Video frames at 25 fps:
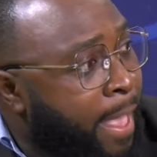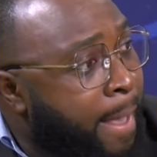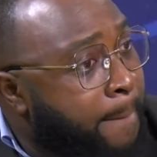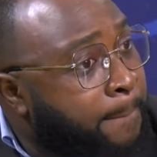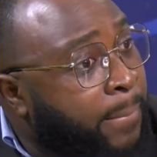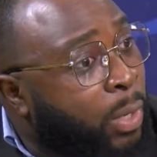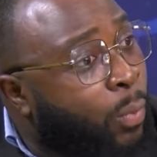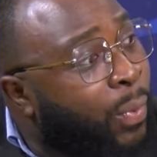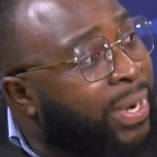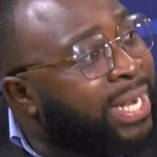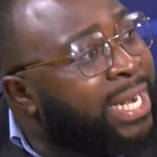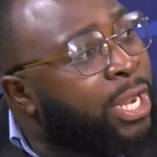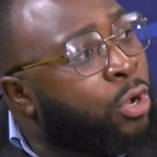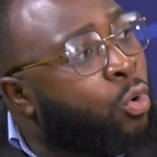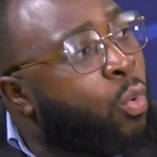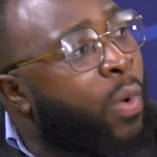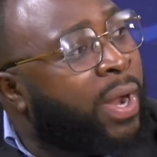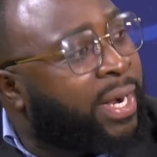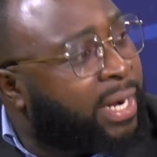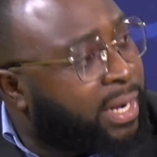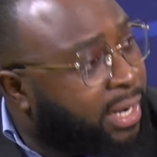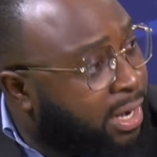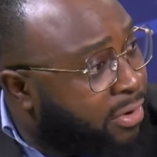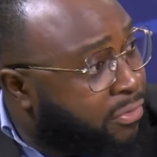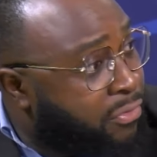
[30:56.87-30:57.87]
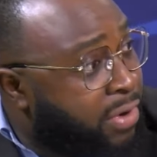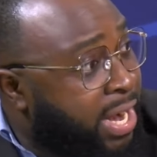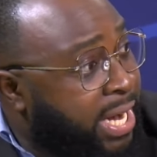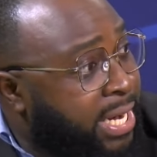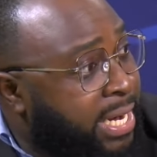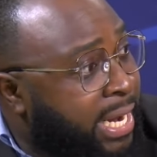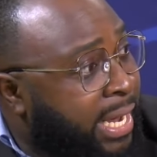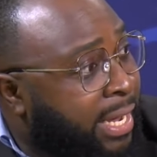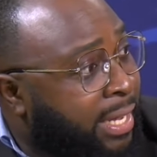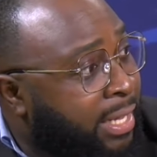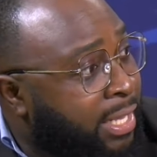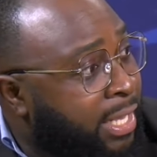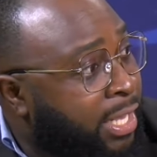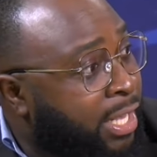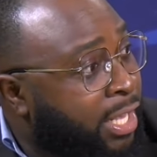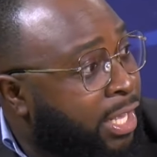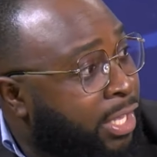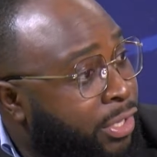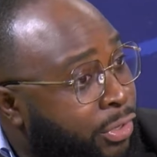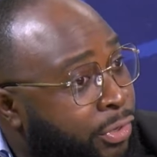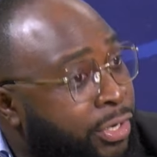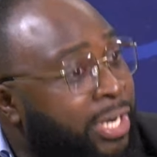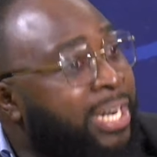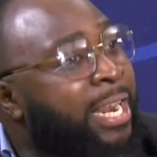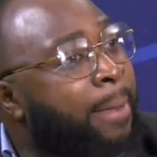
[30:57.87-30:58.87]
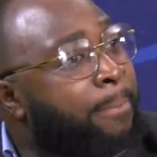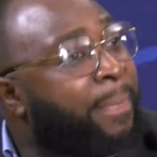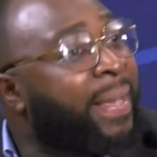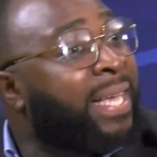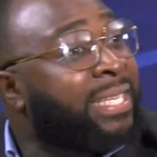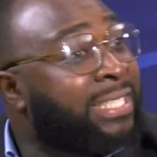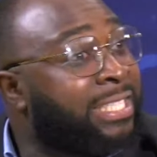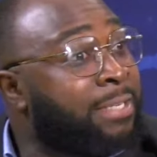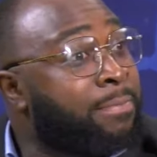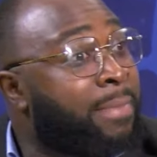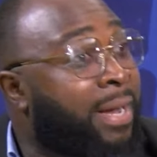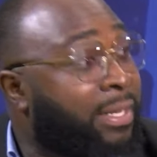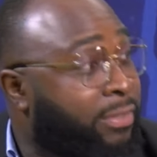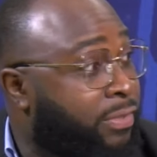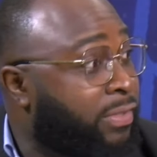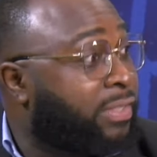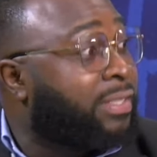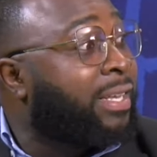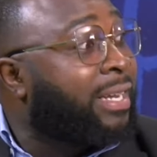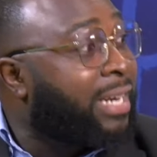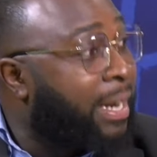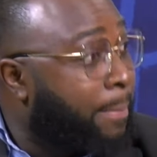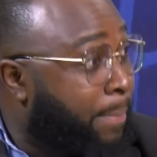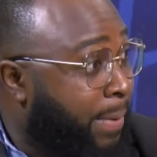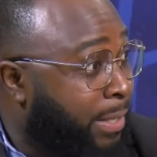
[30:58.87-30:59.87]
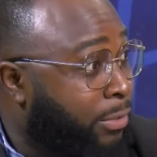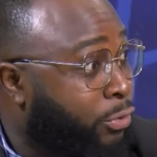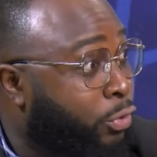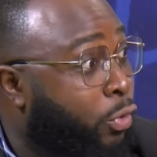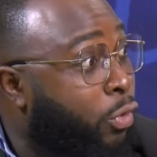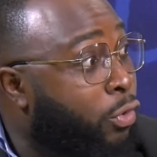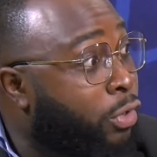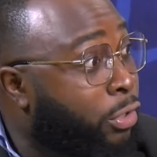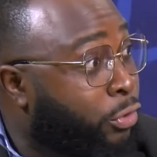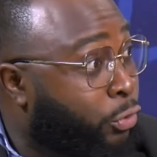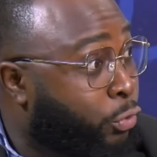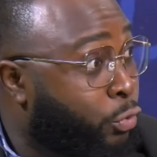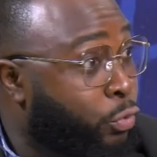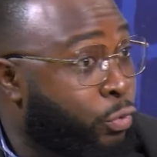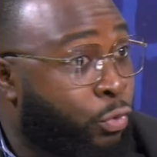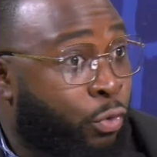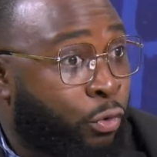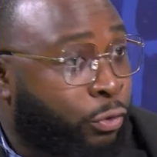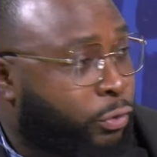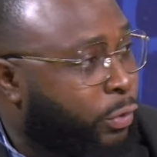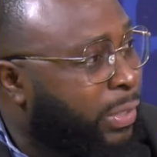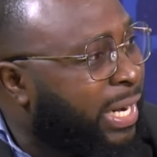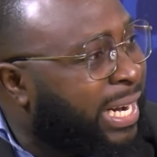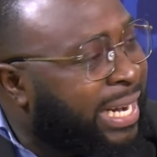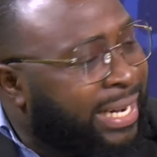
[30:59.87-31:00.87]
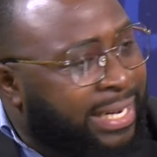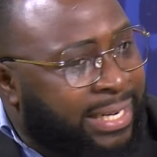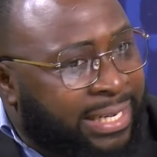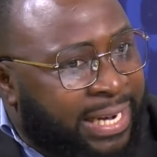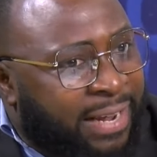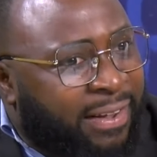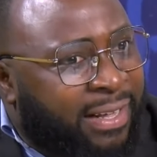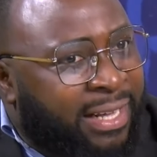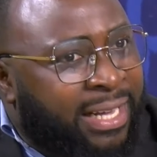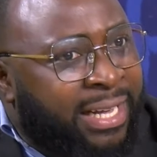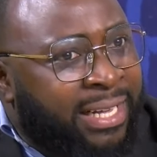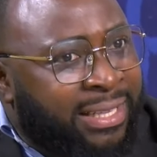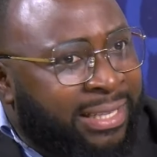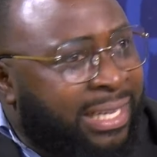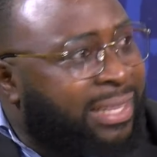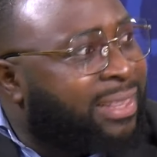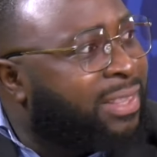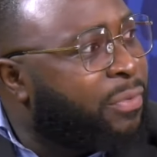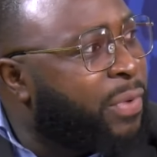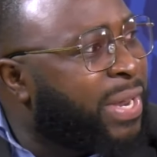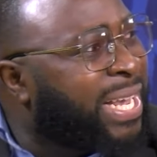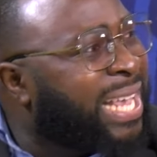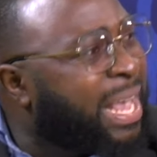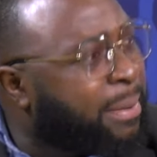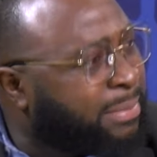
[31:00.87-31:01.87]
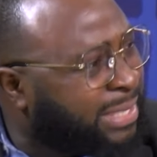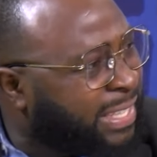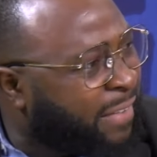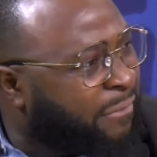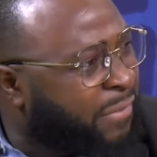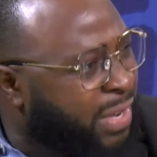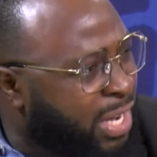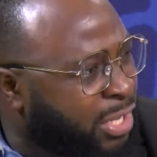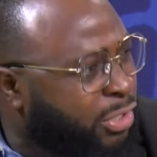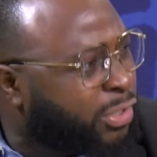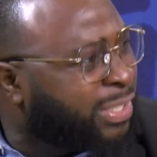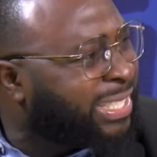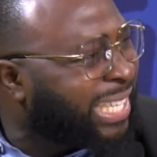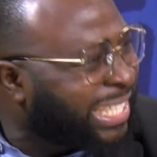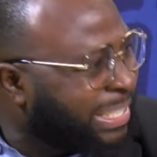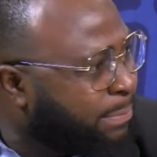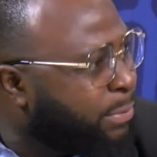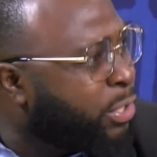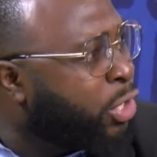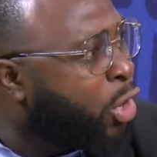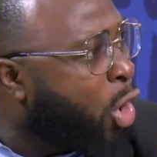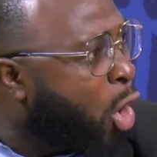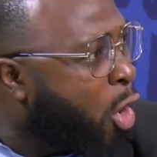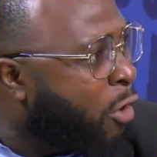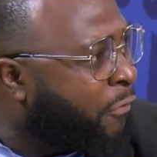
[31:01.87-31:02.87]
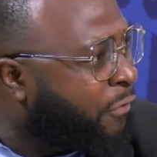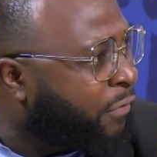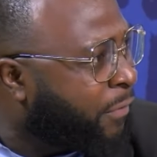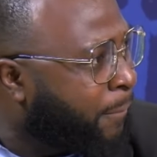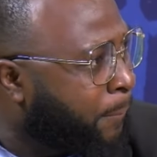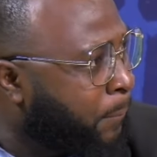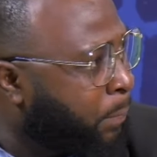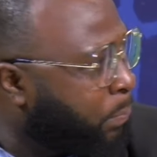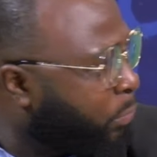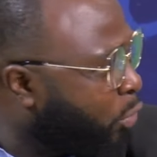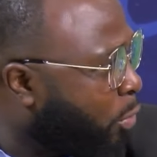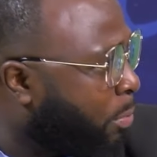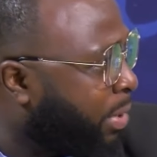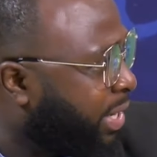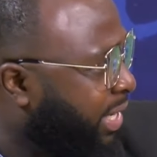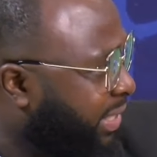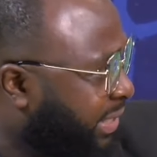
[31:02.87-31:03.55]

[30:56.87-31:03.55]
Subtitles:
But when they go under the radar, you need a Benzema to stand up and score the 2 goals. So the 3 games that Vinicius has been off, nobody